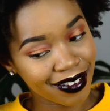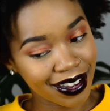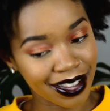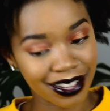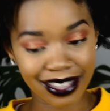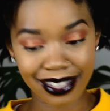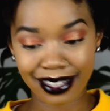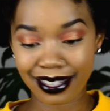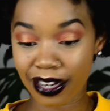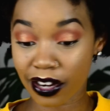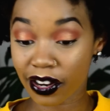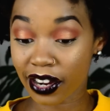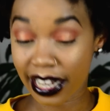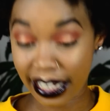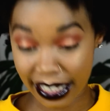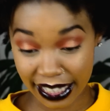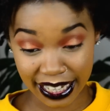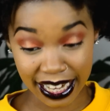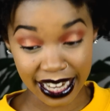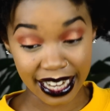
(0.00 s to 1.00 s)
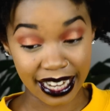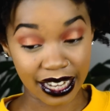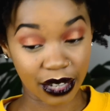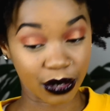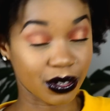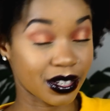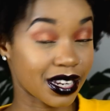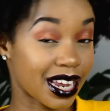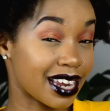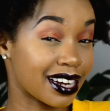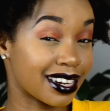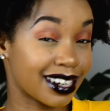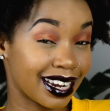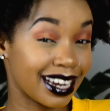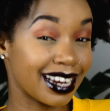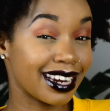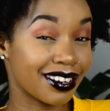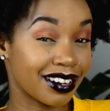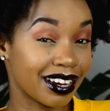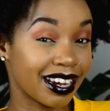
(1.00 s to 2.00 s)
how this look has turned out. I
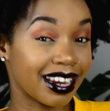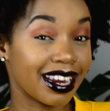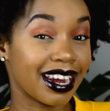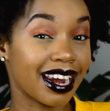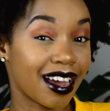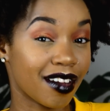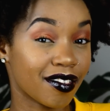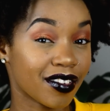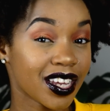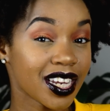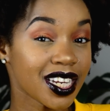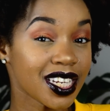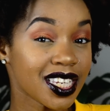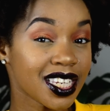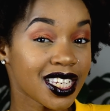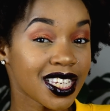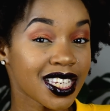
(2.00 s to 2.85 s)
really, really love it.